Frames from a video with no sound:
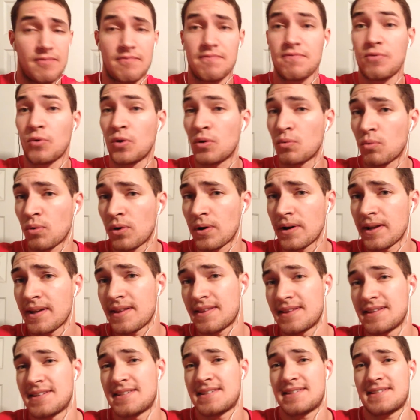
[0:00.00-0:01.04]

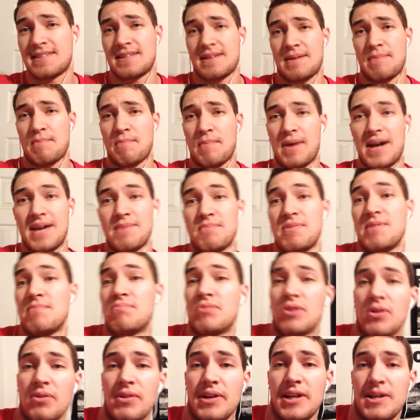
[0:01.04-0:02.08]
Forewarning, this might be
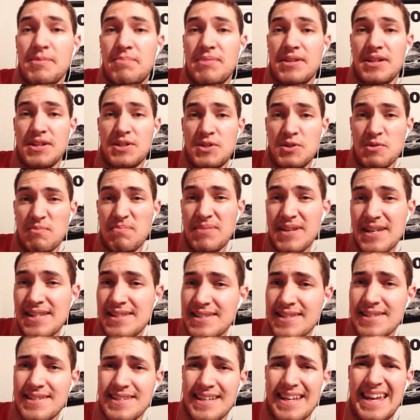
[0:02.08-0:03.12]
broken up into two
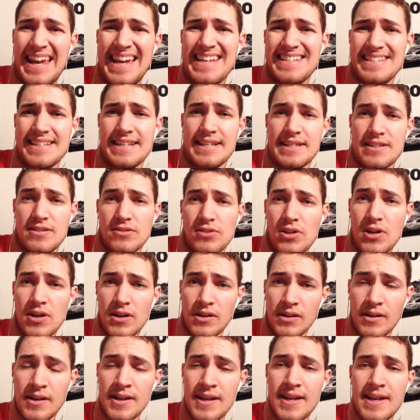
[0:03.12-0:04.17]
pieces in case it gets
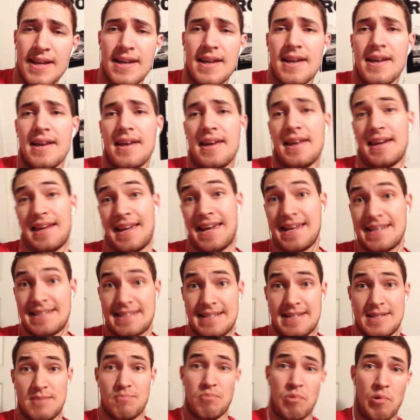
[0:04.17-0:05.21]
long and in case
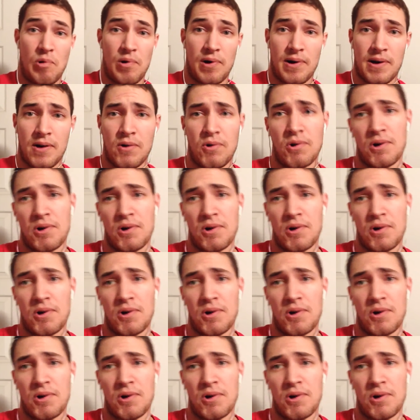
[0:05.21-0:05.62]
it gets boring